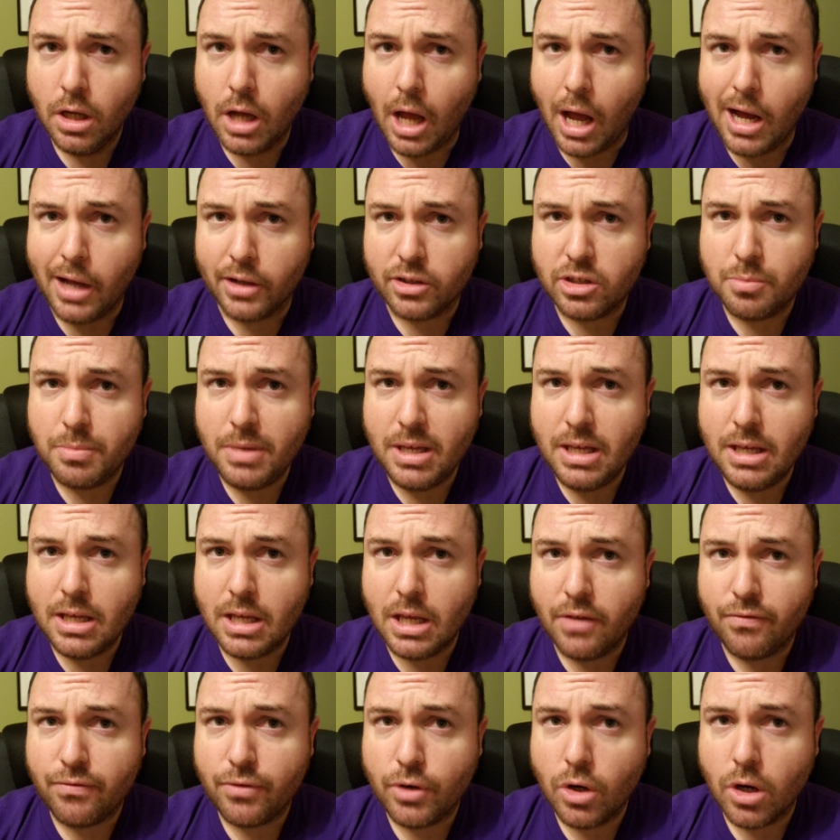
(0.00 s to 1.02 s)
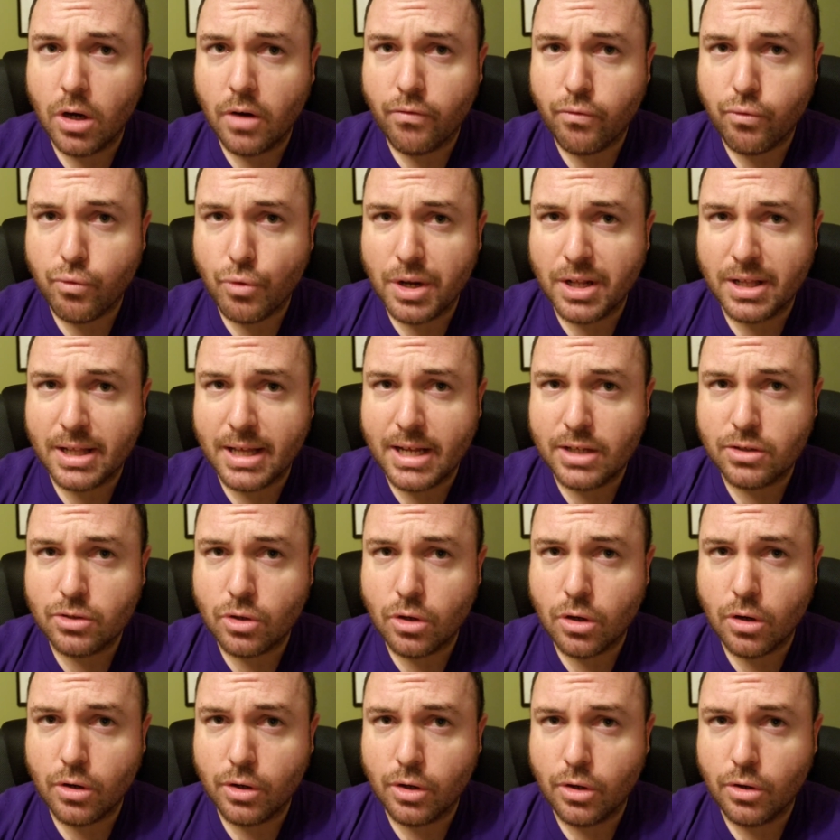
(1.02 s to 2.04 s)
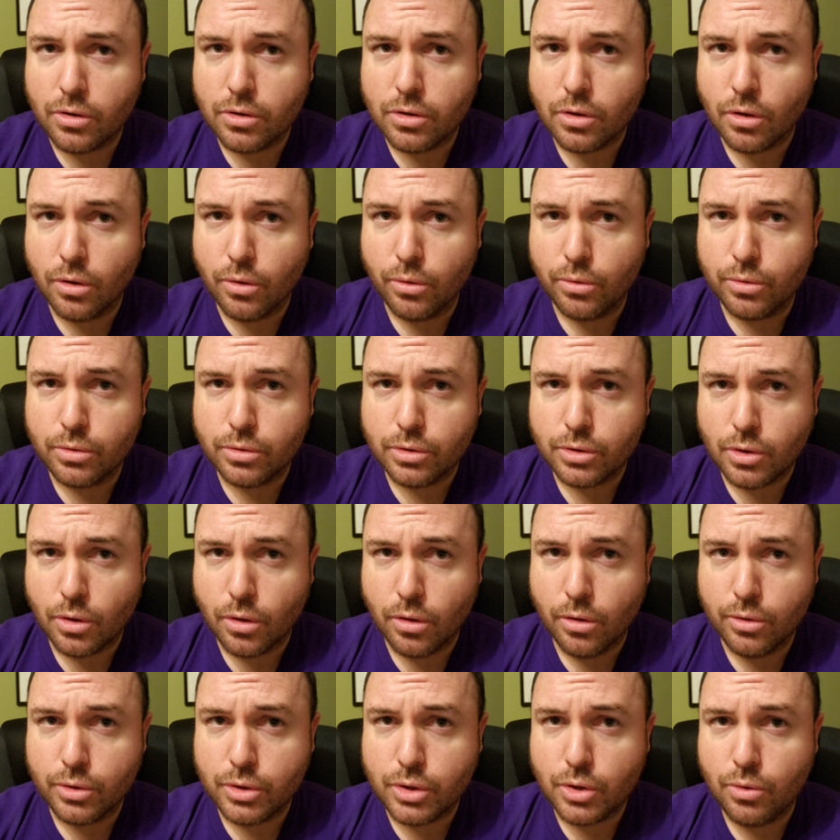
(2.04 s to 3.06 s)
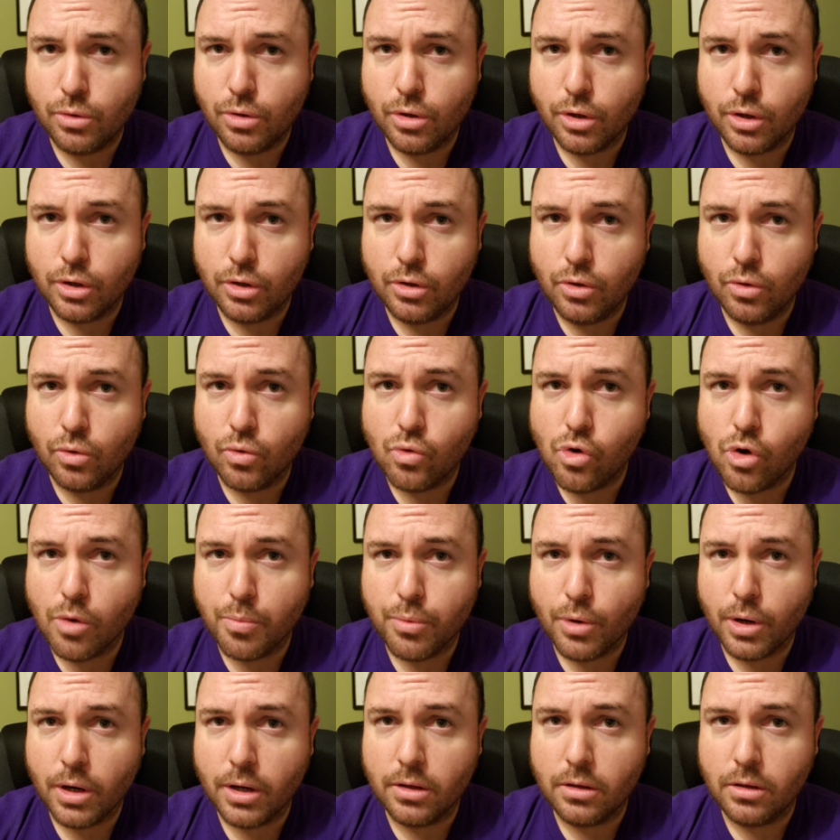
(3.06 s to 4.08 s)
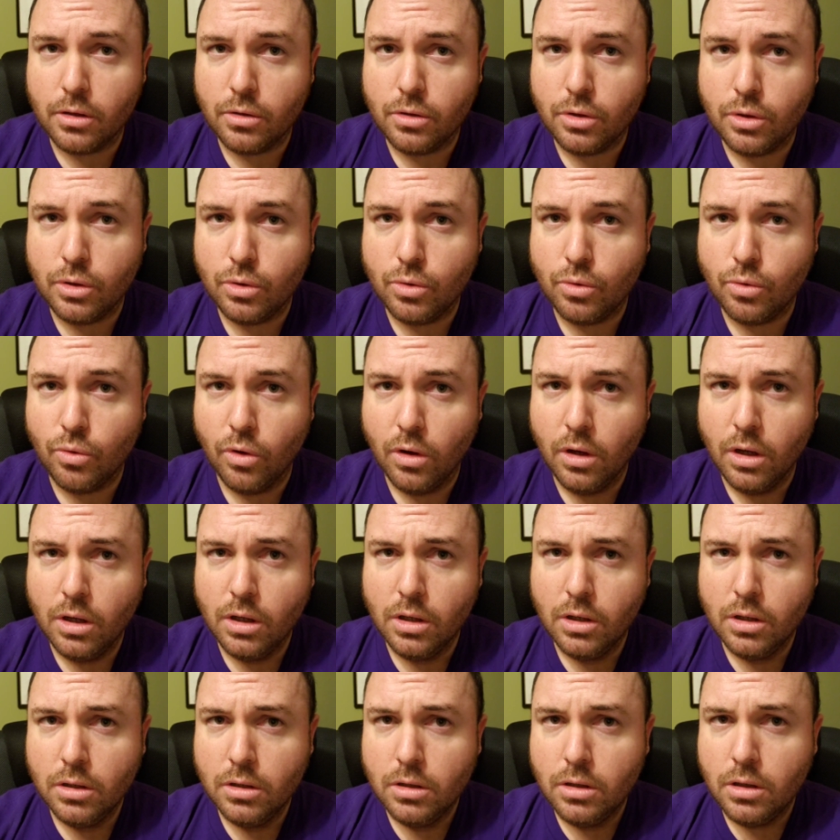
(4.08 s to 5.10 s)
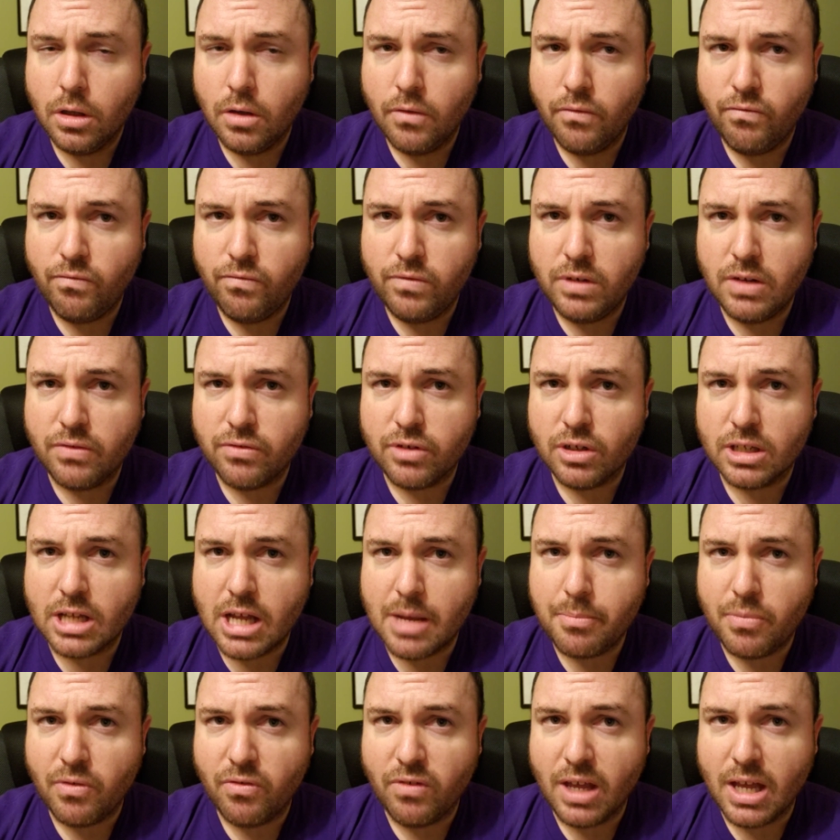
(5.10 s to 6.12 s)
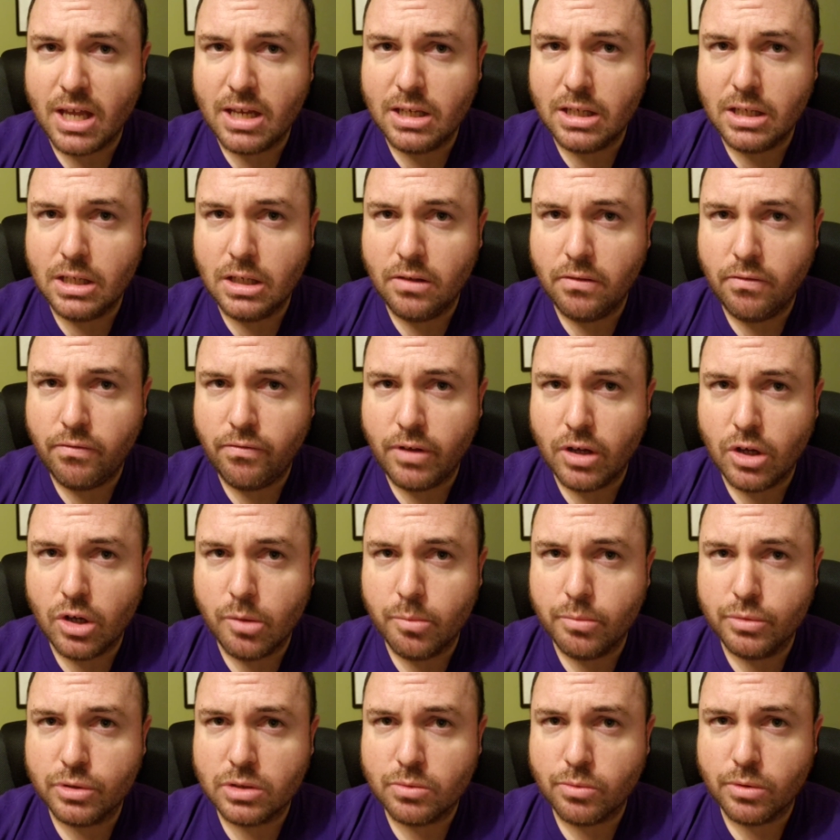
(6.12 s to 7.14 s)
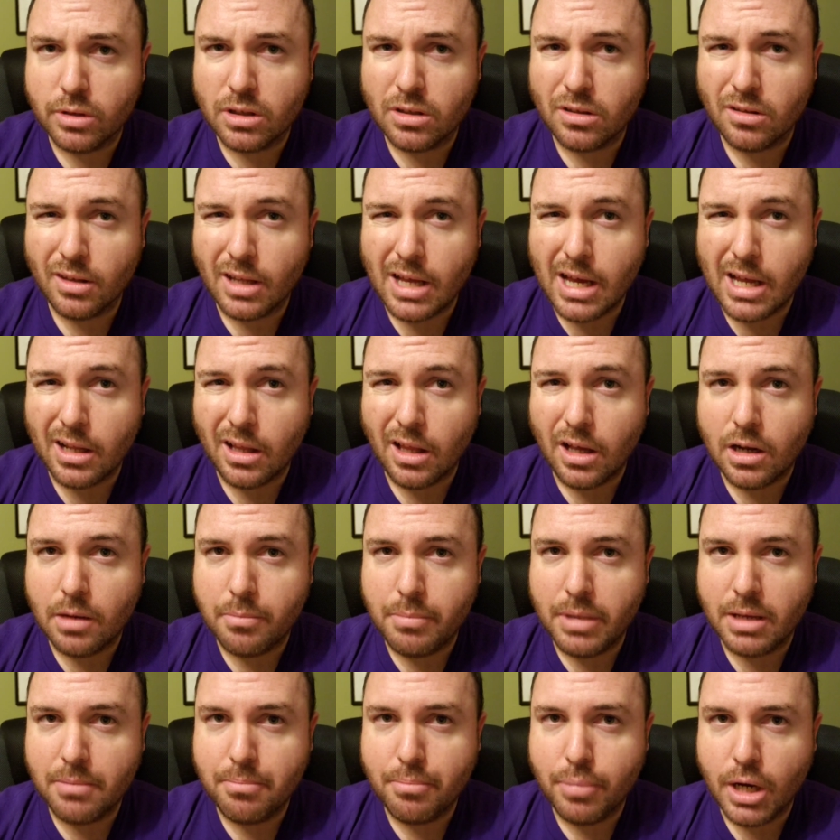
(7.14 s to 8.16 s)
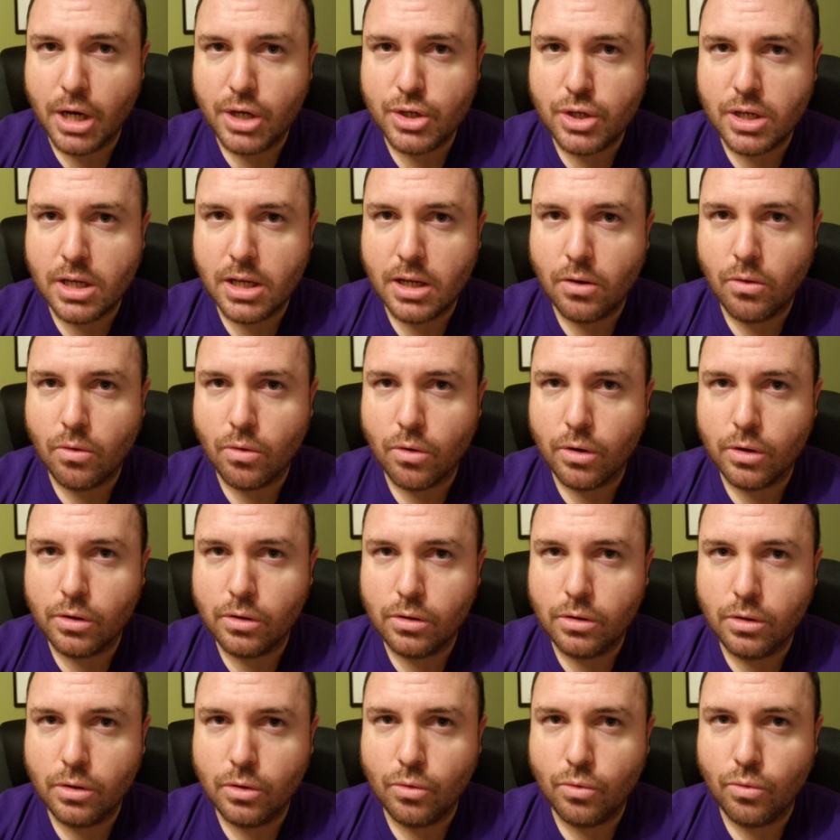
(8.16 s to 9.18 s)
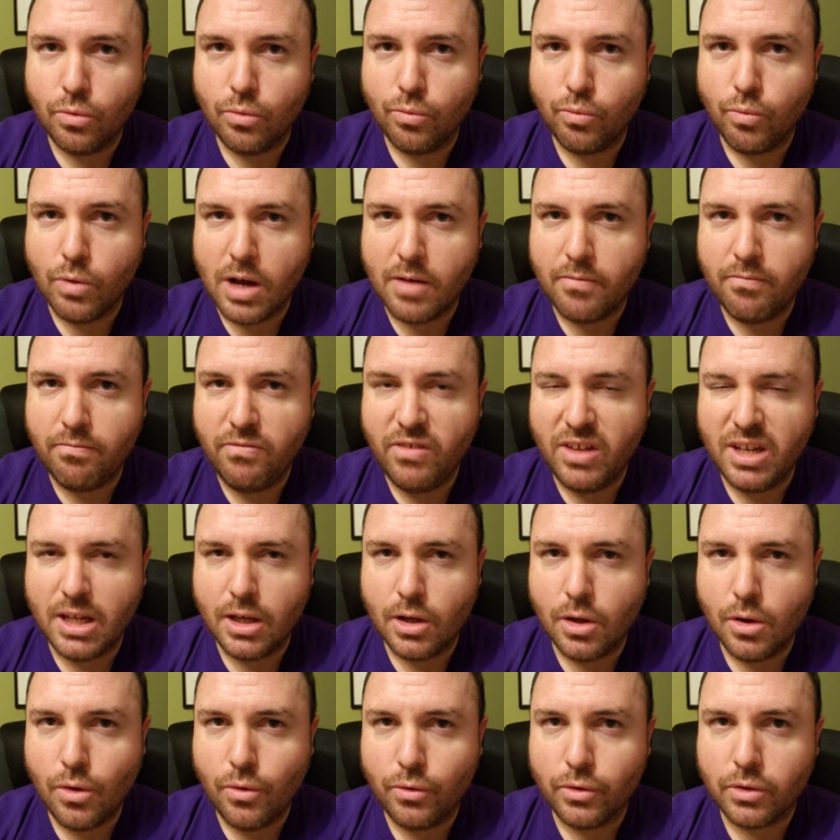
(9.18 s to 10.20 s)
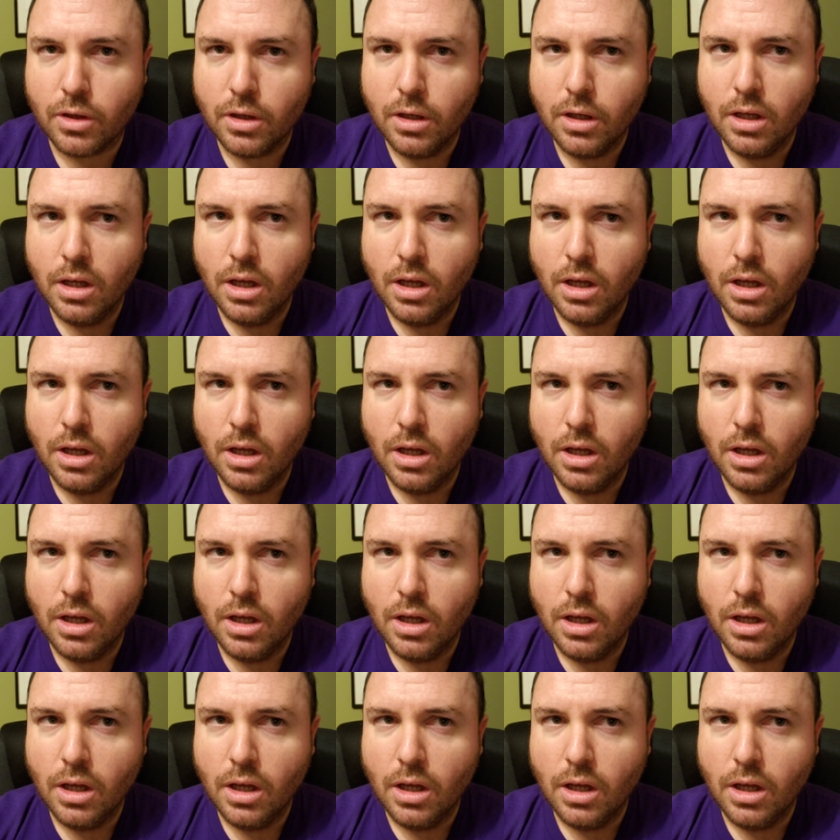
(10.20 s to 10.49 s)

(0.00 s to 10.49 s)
To me, if you're a freelancer, you're a solo shooter, you do corporate, you do different type of indie films with not a lot of big budget, or you do web videos.